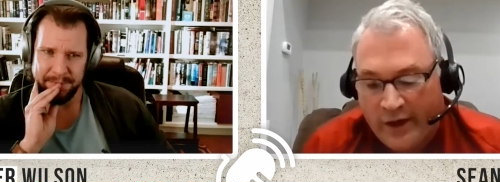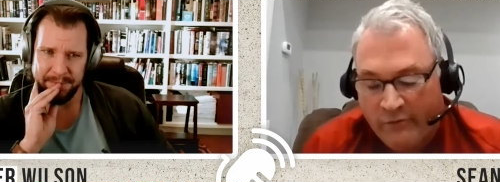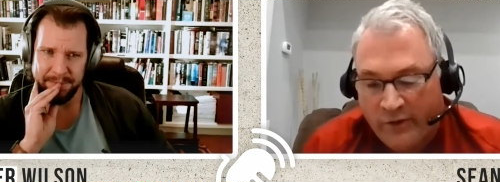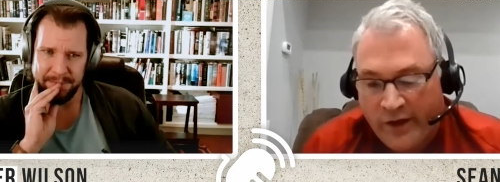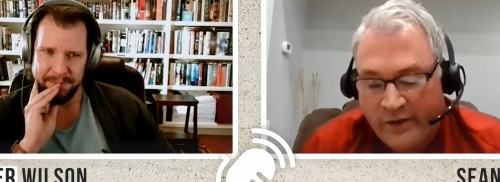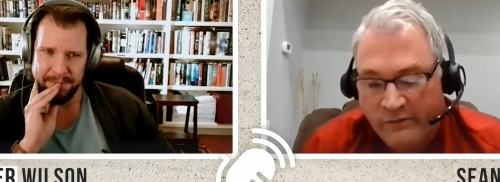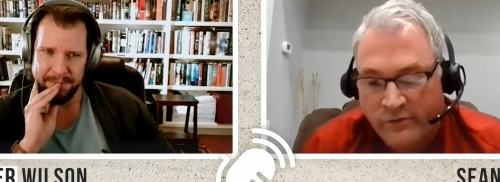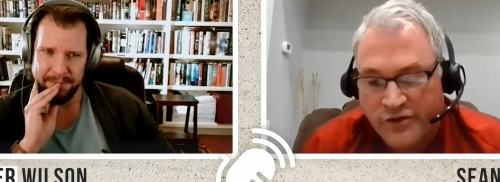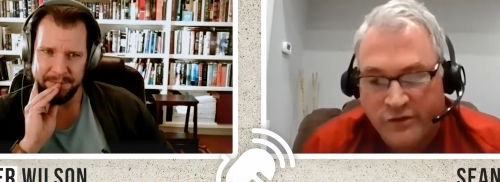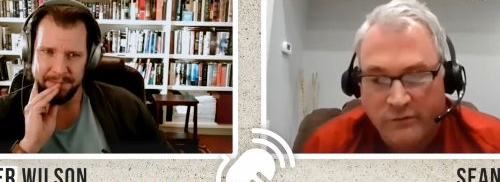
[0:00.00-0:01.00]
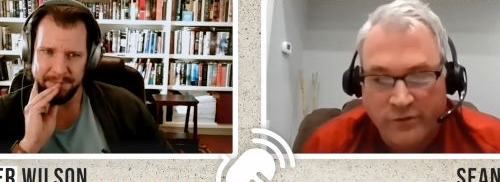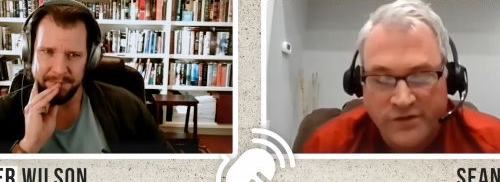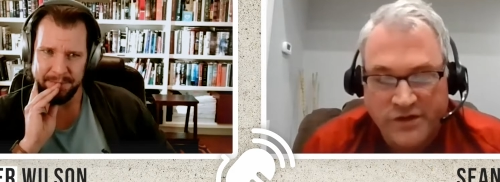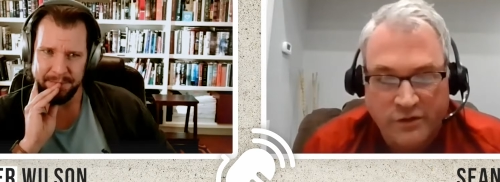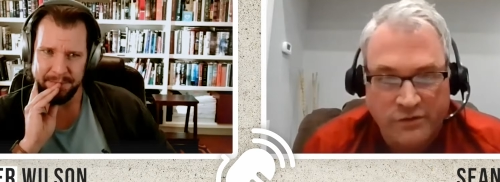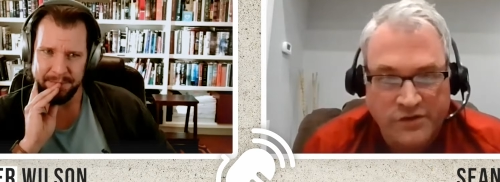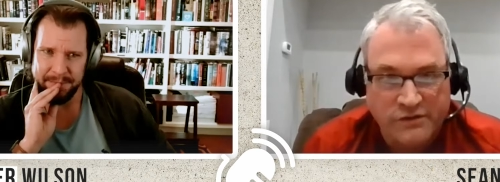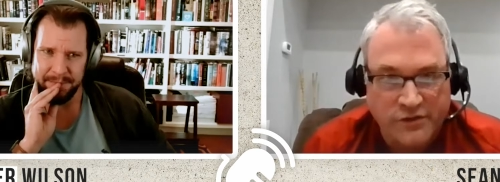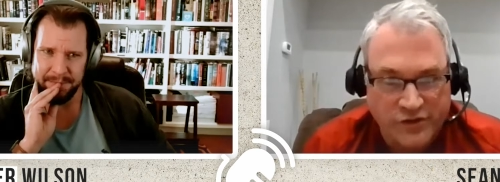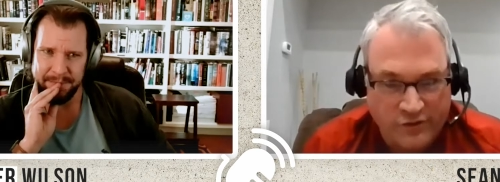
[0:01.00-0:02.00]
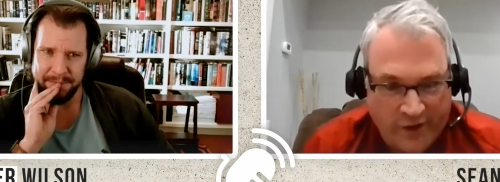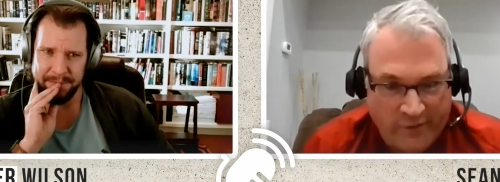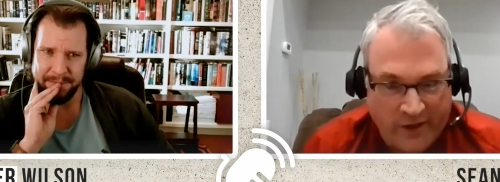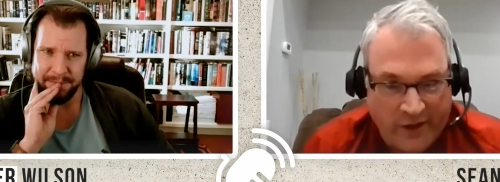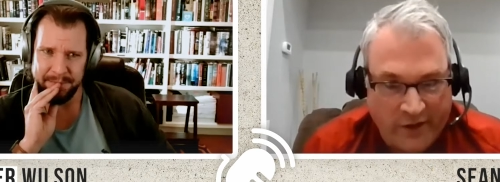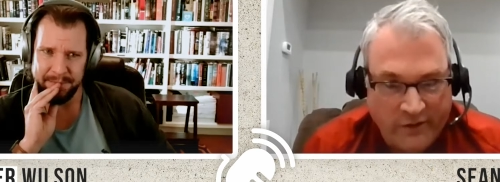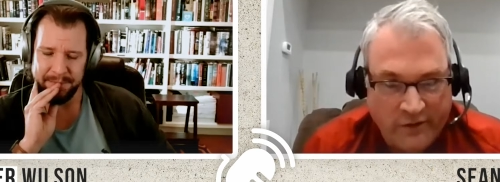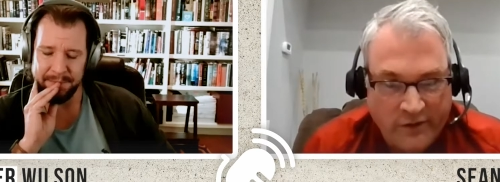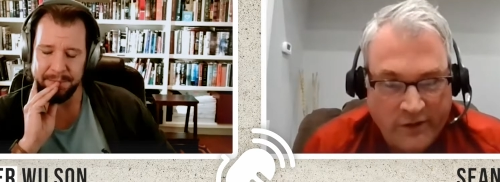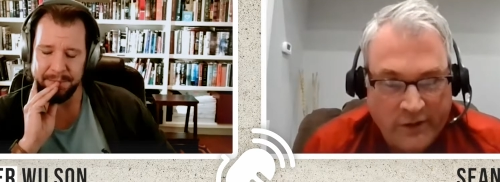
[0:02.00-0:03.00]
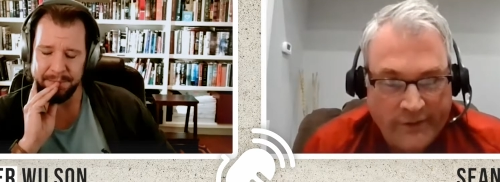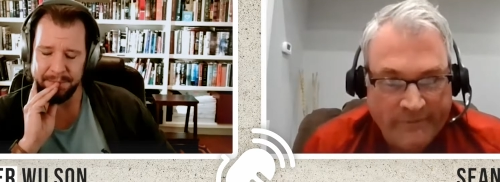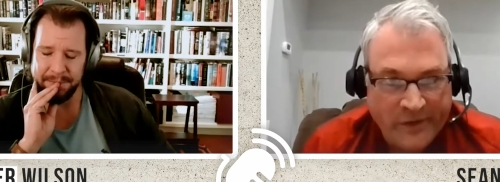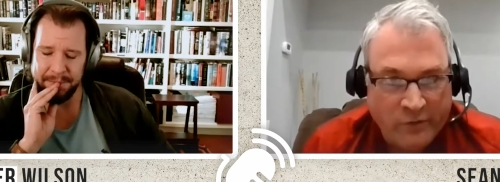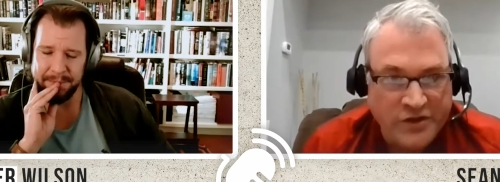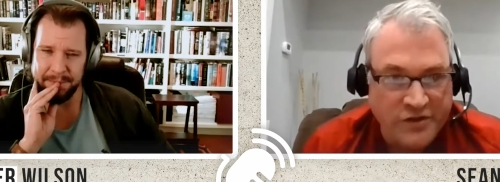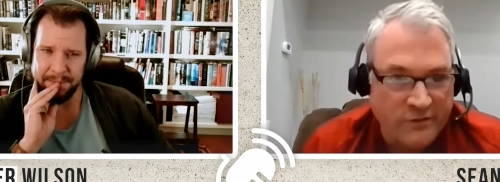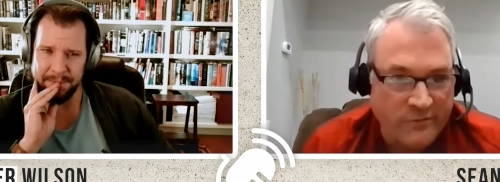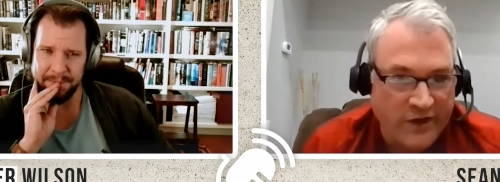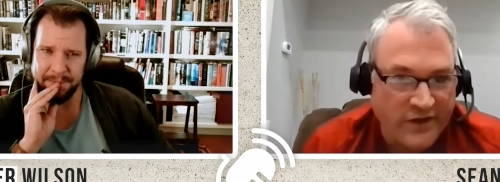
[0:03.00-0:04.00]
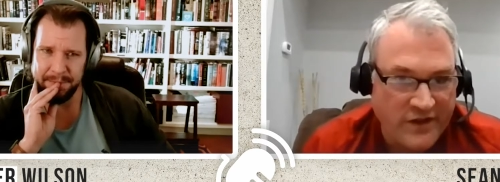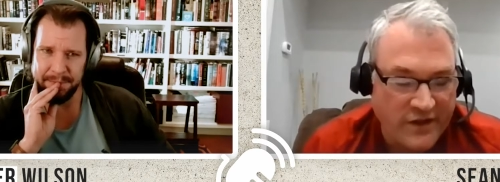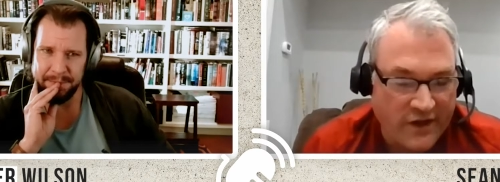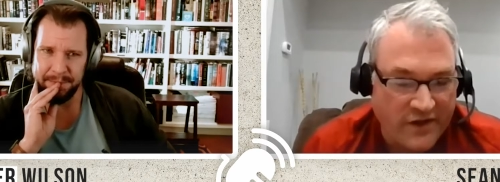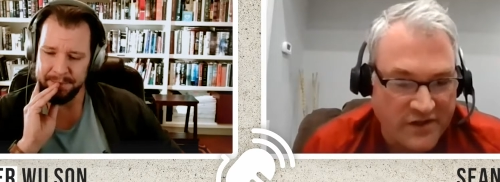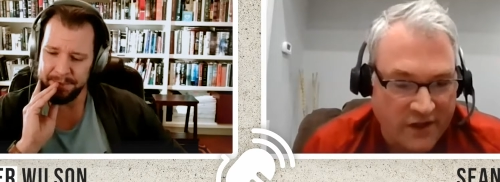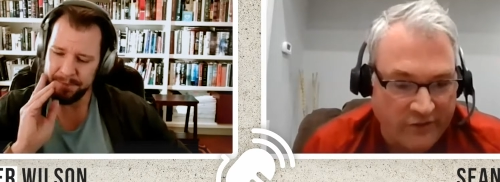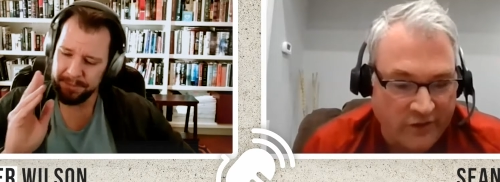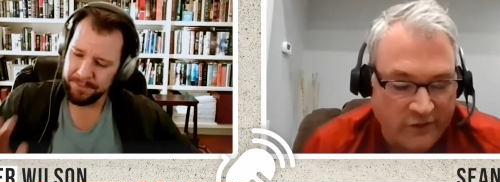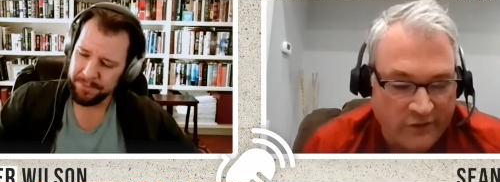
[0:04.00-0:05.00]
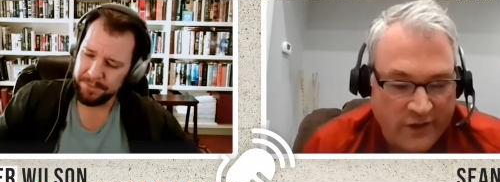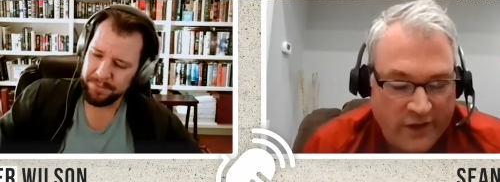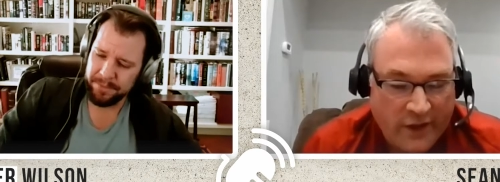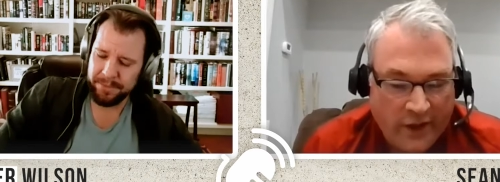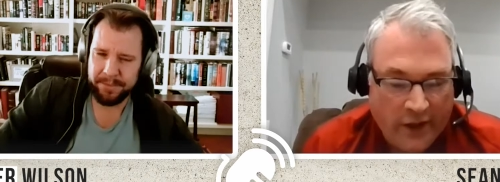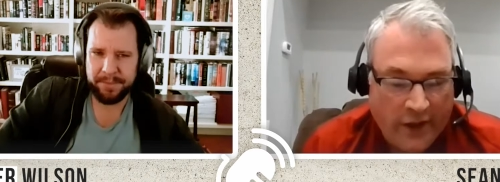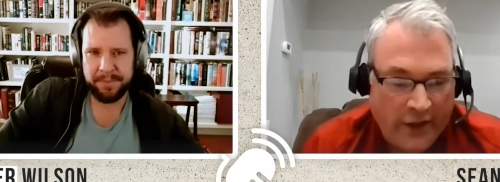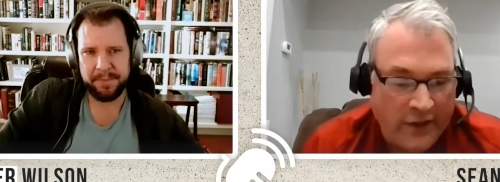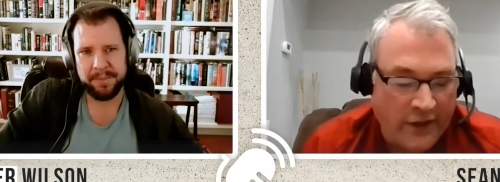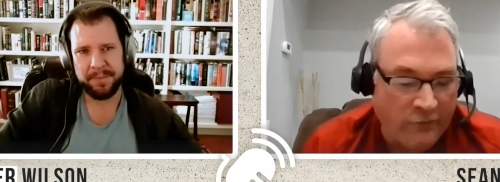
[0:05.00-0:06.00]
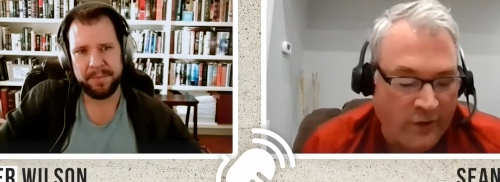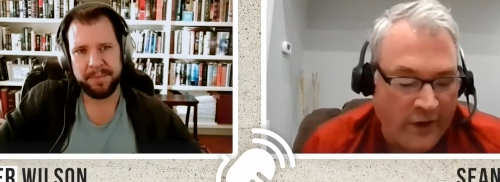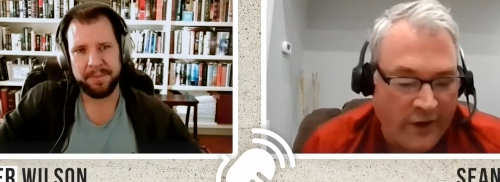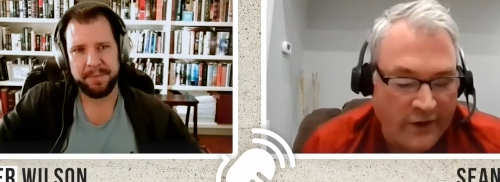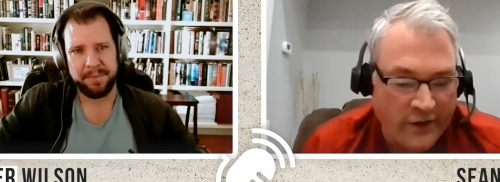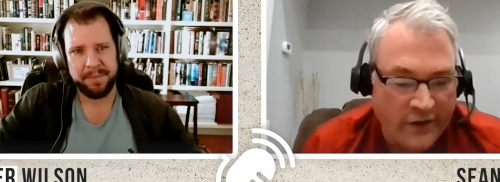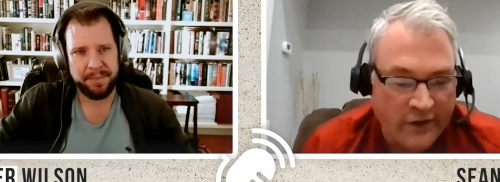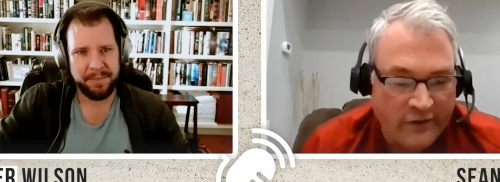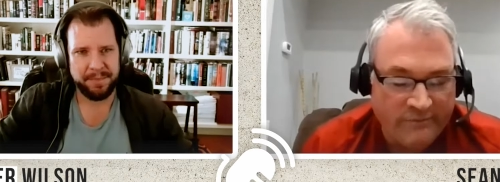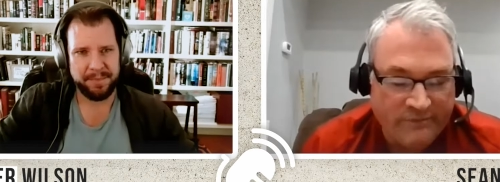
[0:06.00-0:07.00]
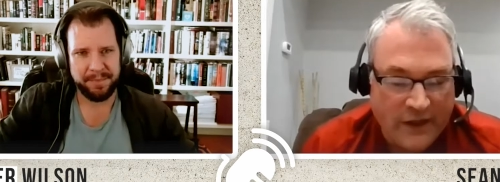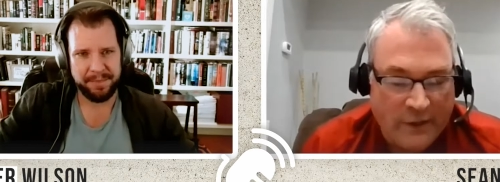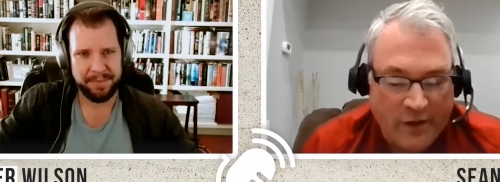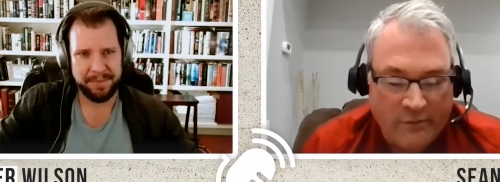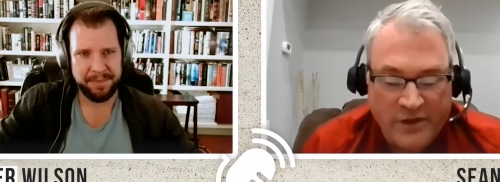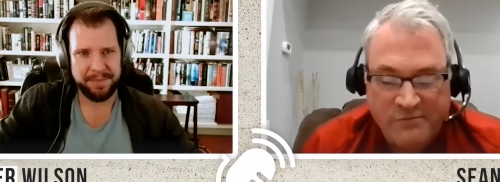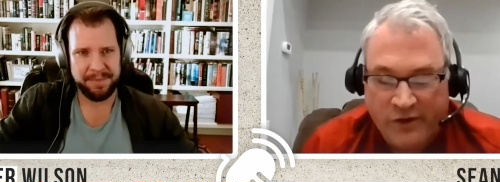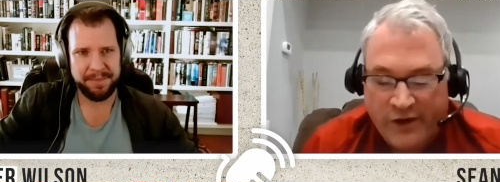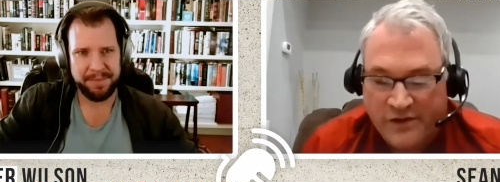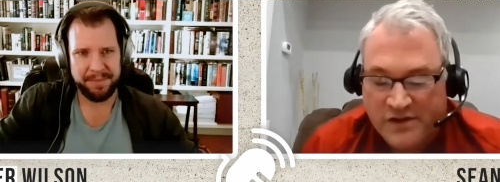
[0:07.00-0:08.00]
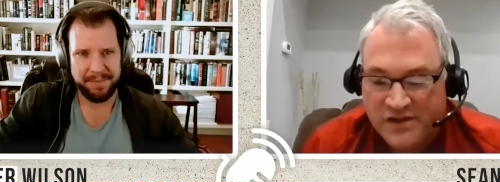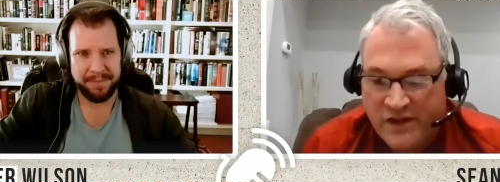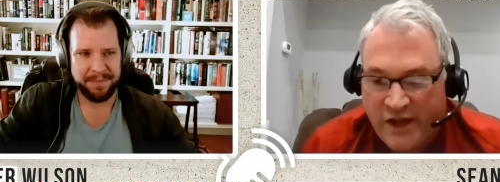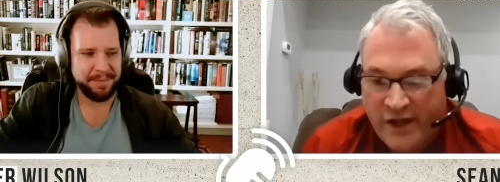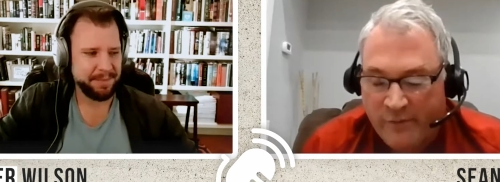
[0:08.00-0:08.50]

Speaker 1: i i read richard russo's straight man mm-hmm. which is from 1997 and I read. Uh, I'm going to mispronounce his